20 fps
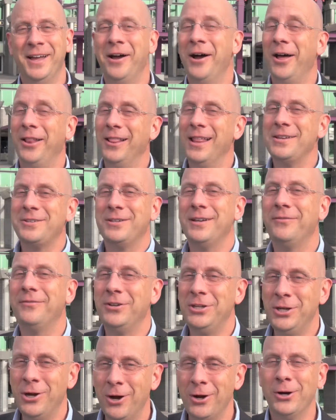Unless you have a
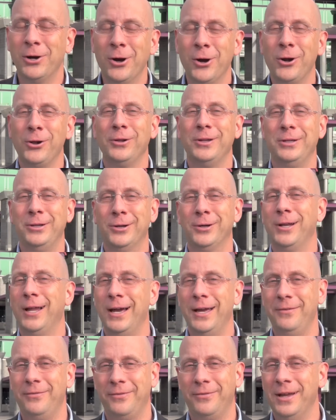young girl in your
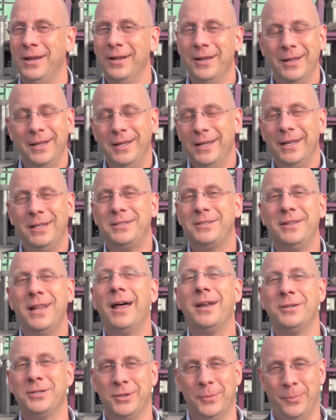life, it's
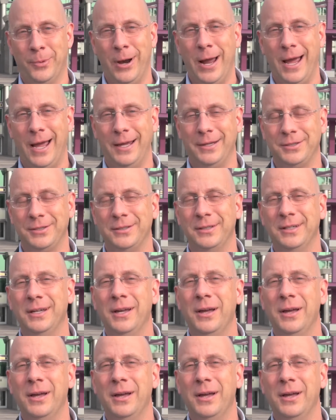not a surprise.